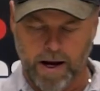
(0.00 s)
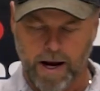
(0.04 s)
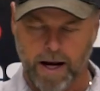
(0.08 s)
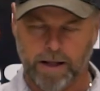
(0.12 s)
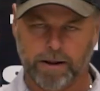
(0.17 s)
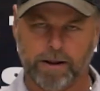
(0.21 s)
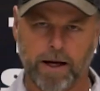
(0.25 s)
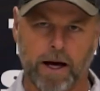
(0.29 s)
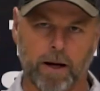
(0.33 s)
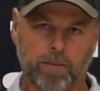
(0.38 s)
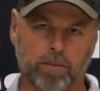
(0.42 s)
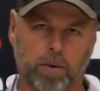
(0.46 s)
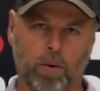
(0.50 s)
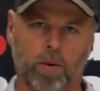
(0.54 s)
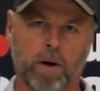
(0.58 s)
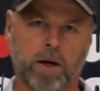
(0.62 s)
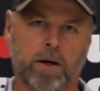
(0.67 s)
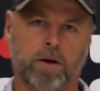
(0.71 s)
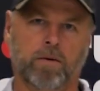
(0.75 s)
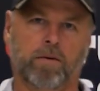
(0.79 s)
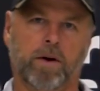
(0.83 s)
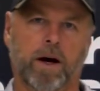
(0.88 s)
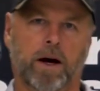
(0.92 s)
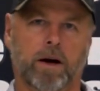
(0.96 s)
At that
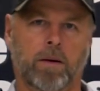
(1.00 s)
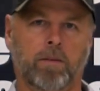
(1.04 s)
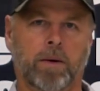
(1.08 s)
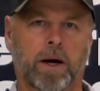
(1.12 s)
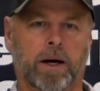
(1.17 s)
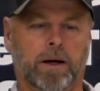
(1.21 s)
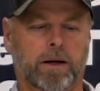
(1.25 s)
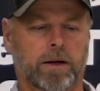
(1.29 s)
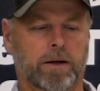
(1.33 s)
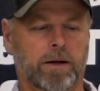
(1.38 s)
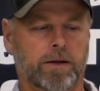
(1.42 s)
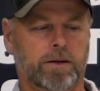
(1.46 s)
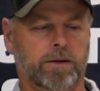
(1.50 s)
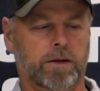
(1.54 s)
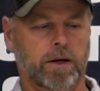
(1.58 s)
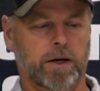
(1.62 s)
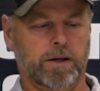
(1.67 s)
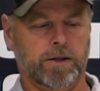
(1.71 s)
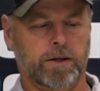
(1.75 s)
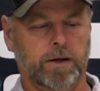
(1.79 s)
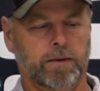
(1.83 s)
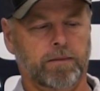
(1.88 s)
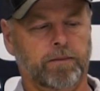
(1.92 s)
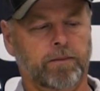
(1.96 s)
point, you've got to make a
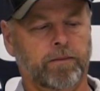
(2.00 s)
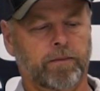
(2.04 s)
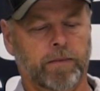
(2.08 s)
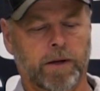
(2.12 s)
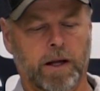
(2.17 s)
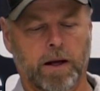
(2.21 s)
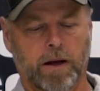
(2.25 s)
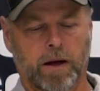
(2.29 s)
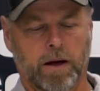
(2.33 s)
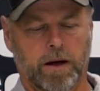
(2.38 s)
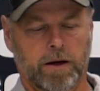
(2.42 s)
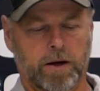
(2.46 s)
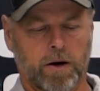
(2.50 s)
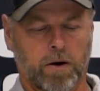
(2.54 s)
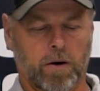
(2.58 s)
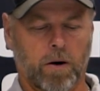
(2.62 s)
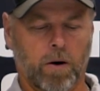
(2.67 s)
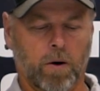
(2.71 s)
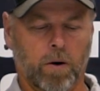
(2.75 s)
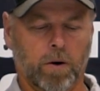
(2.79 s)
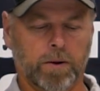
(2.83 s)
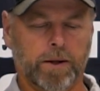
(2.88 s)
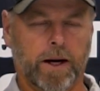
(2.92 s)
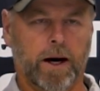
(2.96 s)
decision.
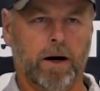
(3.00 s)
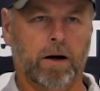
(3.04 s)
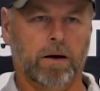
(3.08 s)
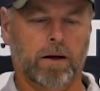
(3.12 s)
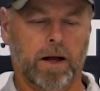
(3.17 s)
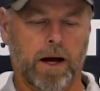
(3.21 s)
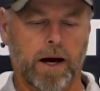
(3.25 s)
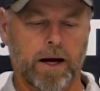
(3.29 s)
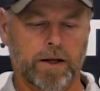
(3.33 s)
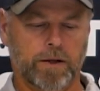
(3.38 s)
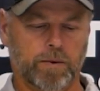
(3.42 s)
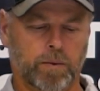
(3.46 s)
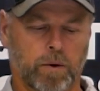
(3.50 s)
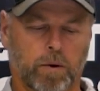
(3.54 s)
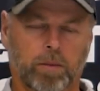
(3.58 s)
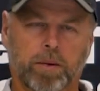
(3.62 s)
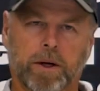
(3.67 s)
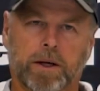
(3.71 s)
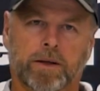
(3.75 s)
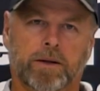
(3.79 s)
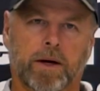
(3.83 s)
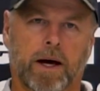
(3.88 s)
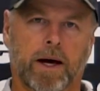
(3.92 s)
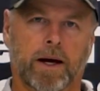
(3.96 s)
Your old air lines will
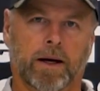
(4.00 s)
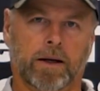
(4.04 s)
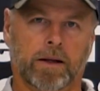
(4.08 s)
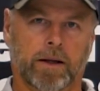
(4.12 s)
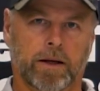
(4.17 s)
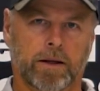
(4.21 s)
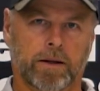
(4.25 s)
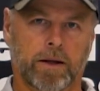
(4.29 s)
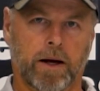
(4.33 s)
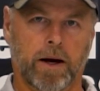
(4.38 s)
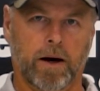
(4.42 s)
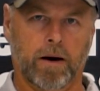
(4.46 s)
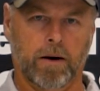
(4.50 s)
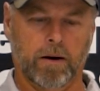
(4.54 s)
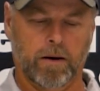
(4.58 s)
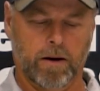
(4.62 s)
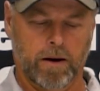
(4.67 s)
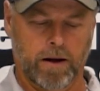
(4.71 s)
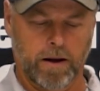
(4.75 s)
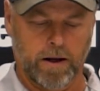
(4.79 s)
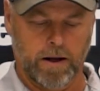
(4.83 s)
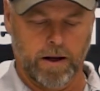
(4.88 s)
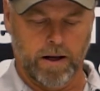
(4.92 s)
be dangling there.